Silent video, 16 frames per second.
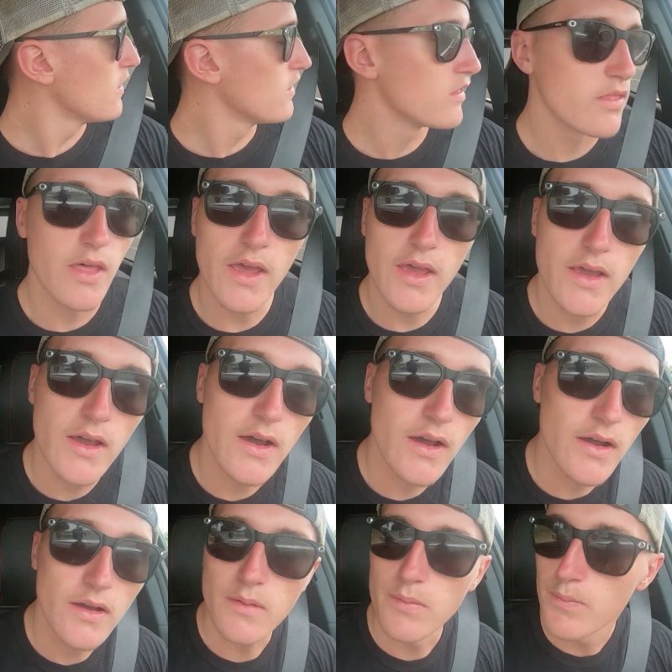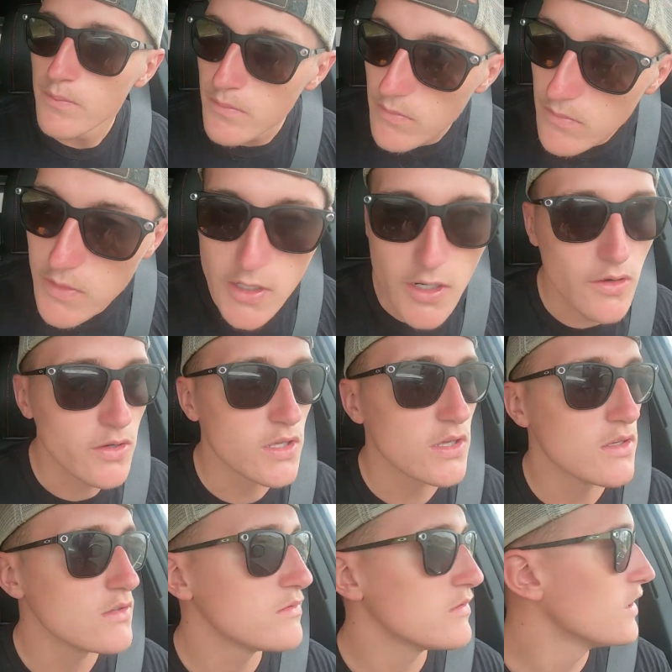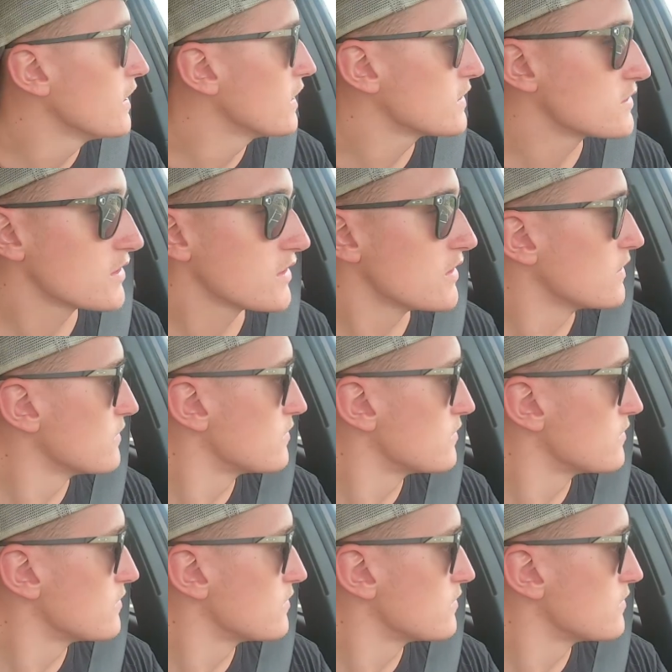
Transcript: They, he has a